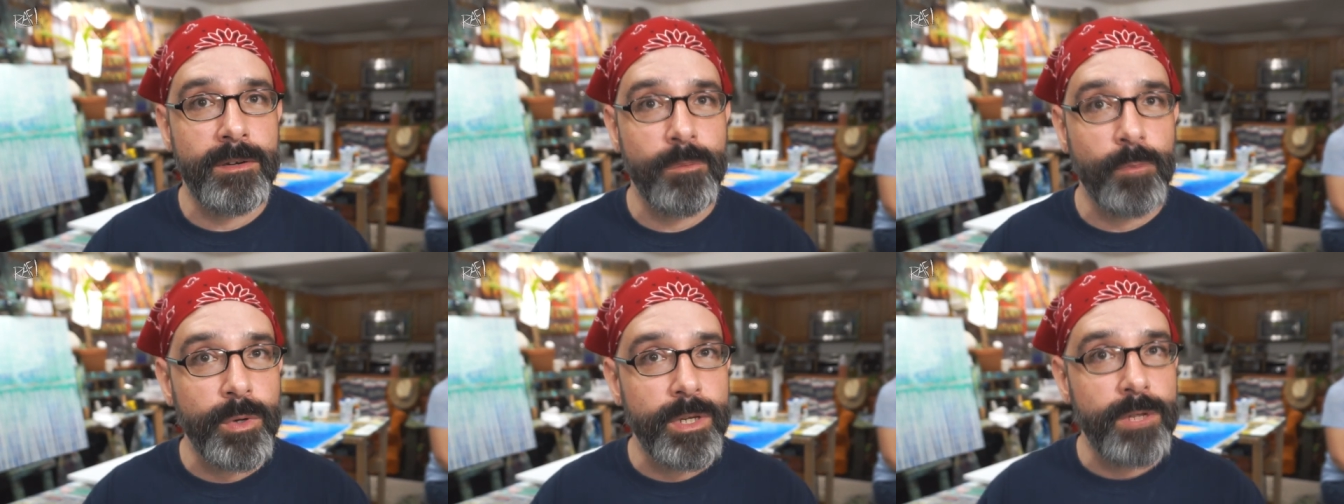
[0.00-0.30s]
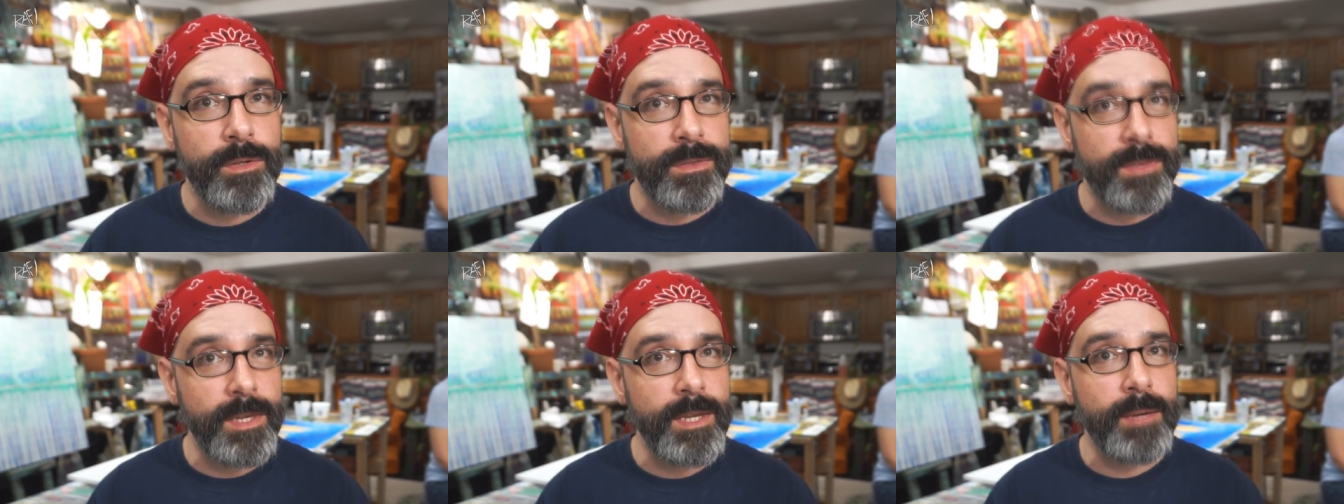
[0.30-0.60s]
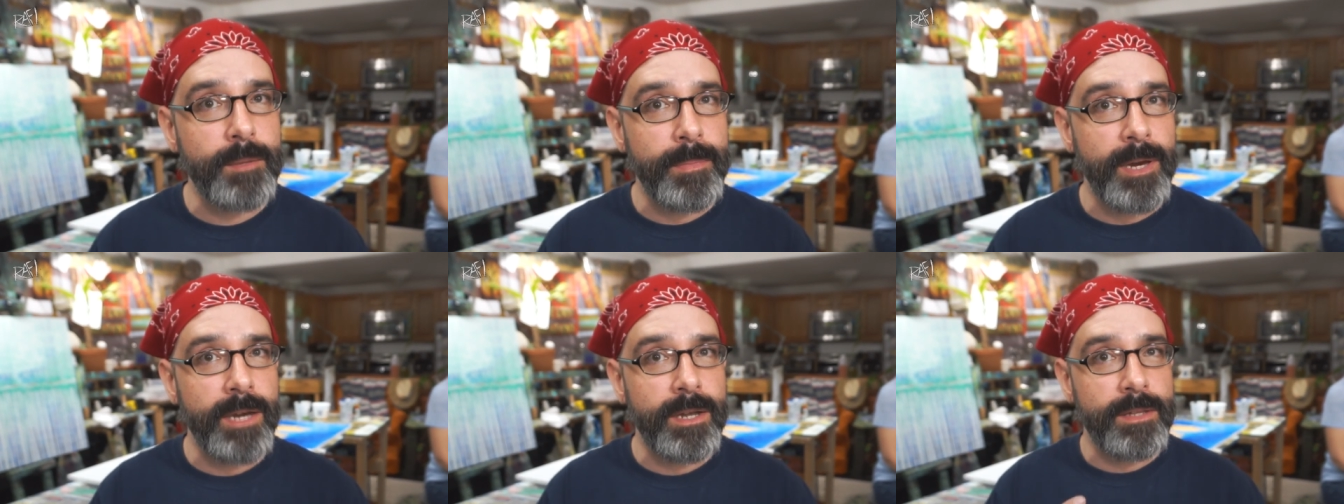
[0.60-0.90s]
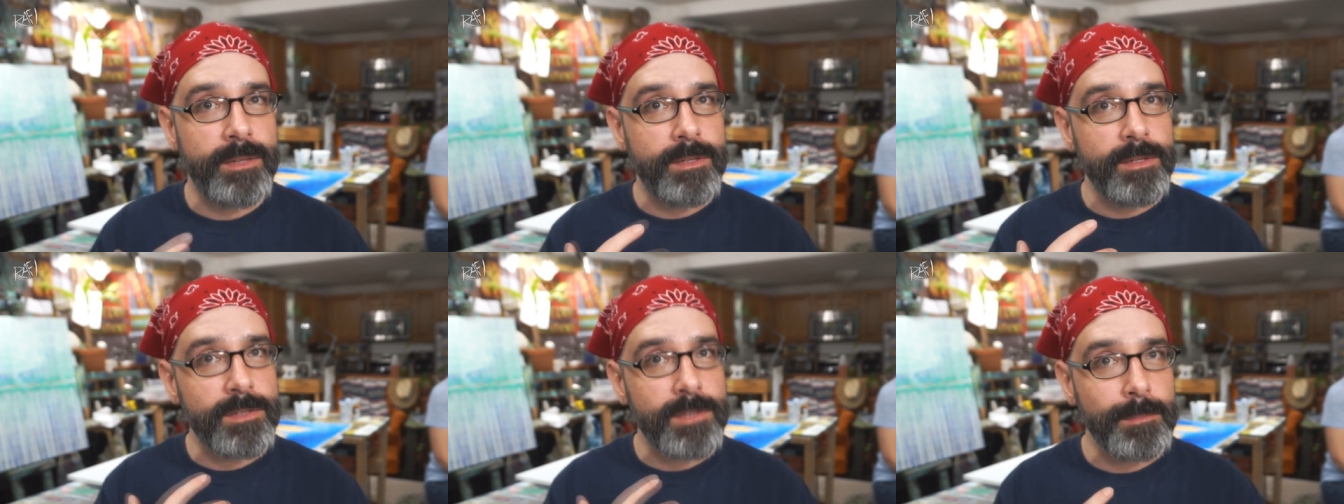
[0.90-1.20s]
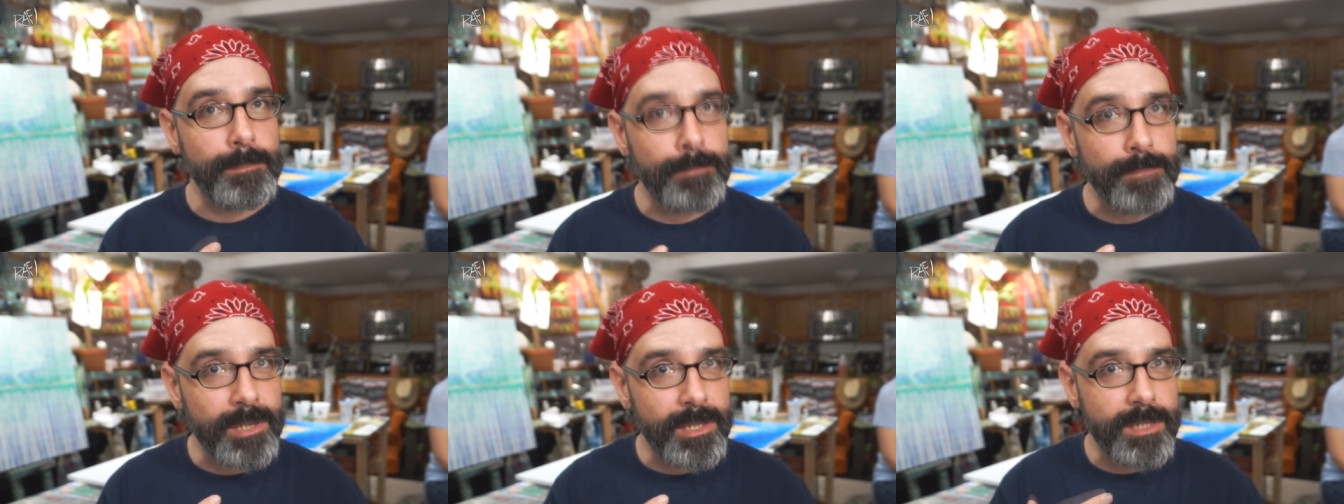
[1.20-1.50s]
When you think about it, the
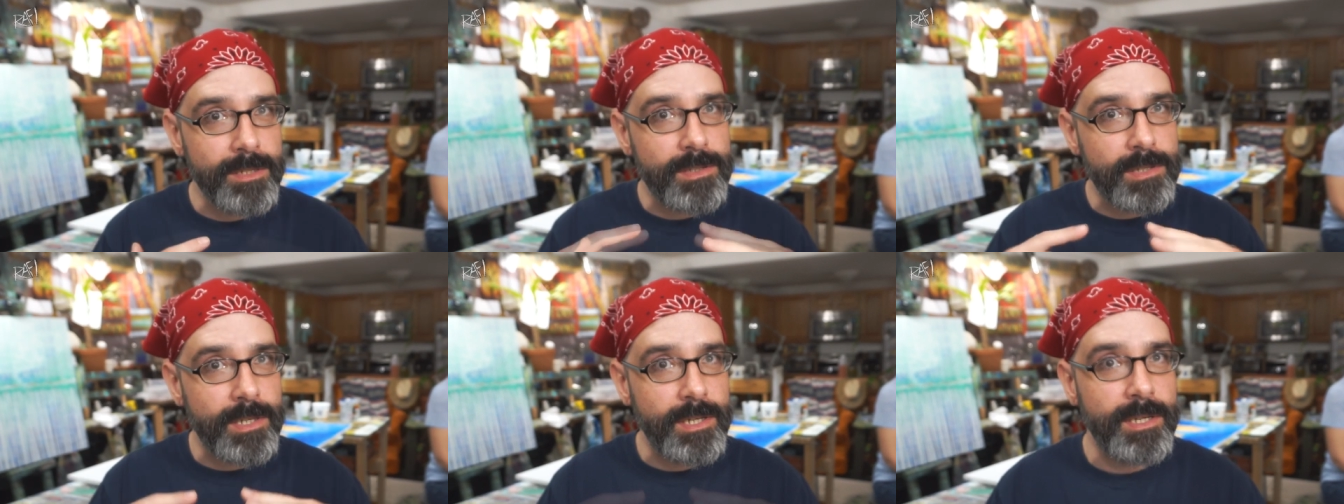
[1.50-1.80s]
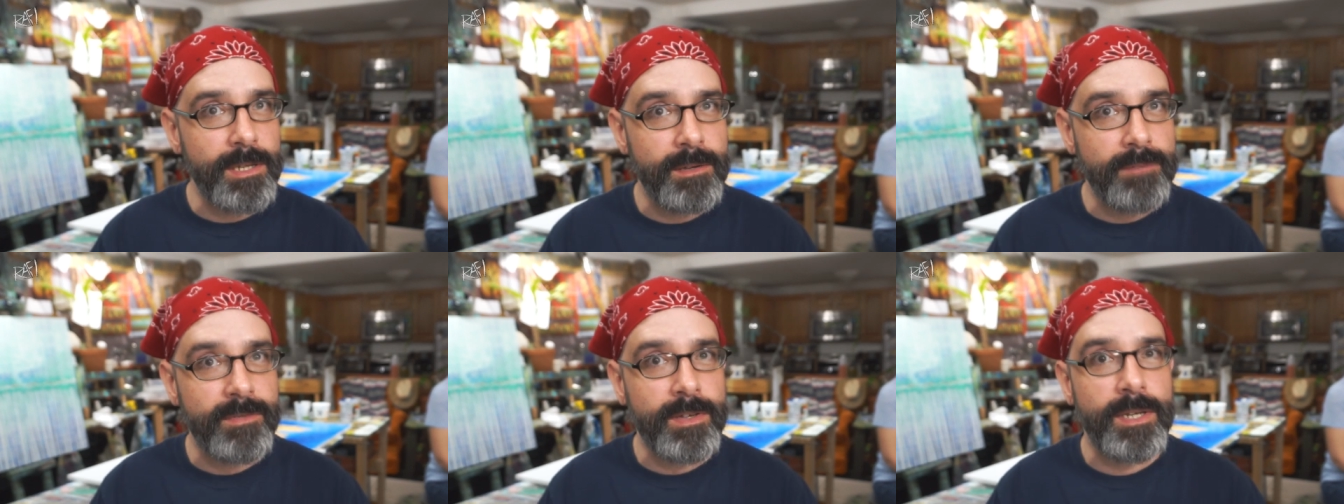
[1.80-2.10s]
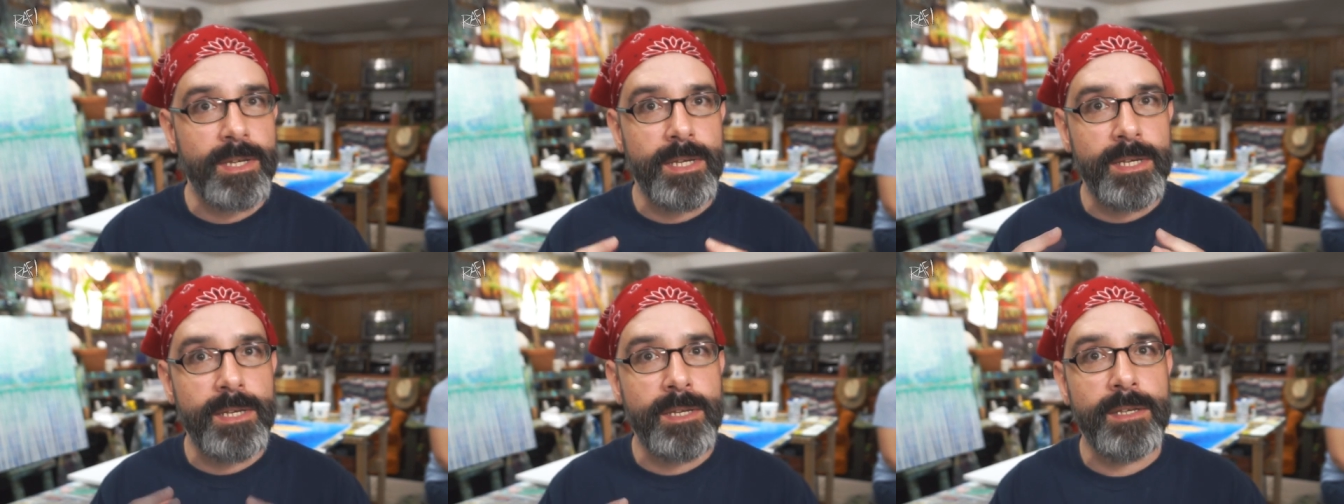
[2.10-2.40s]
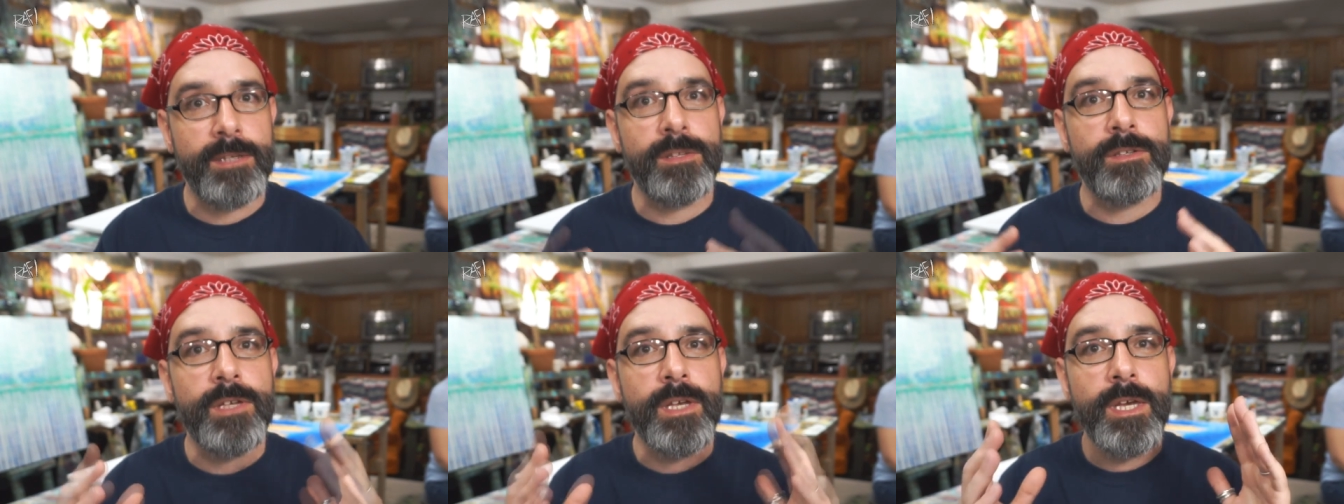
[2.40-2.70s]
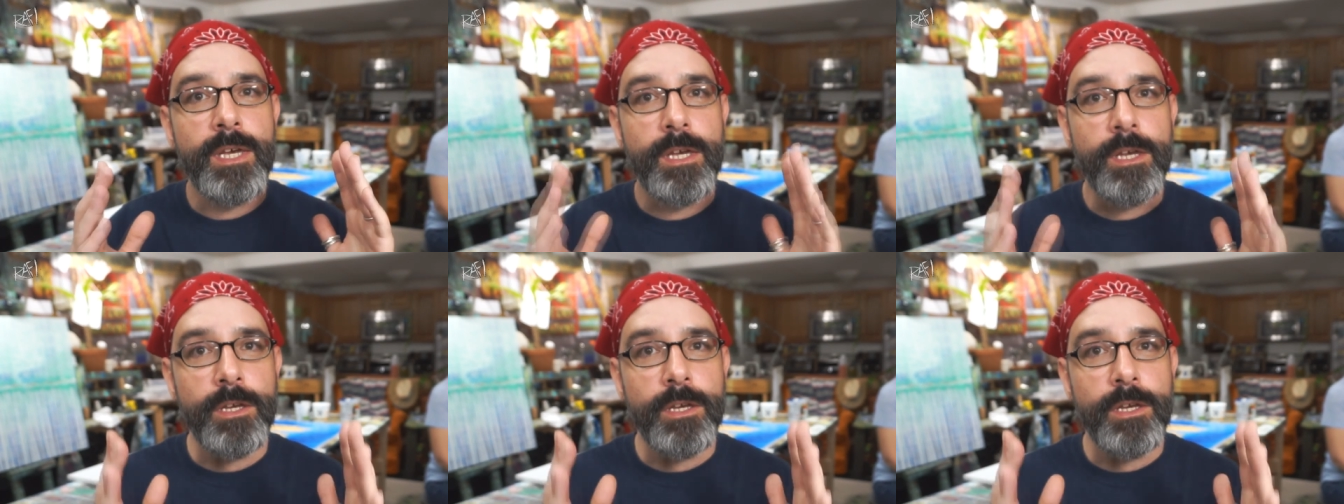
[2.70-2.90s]
simplicity of it is